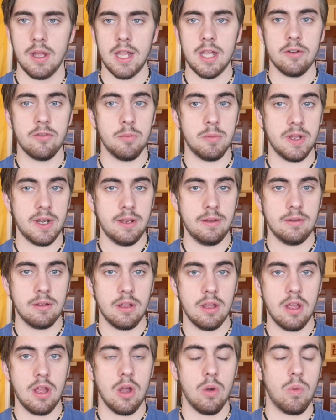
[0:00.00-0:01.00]
Hello everybody,
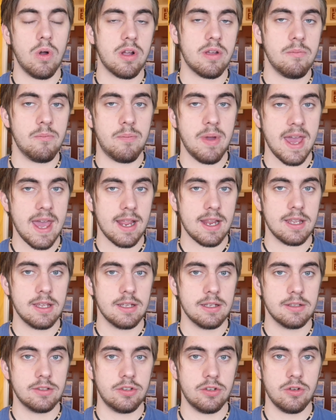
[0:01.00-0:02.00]
welcome
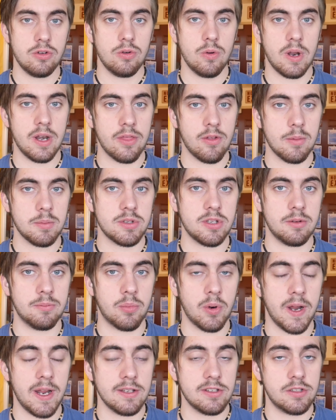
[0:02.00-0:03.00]
back to another episode of
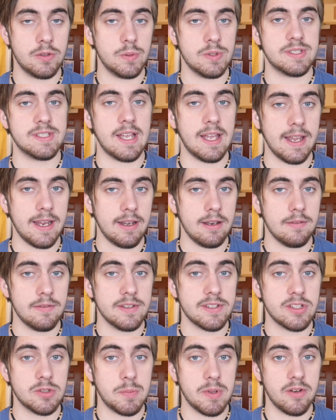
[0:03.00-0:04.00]
Brand Suicide.
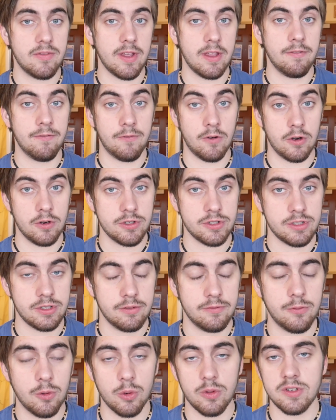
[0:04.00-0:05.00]
This is a bit of a first
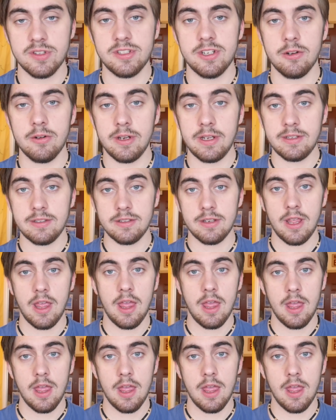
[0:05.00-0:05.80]
for the series.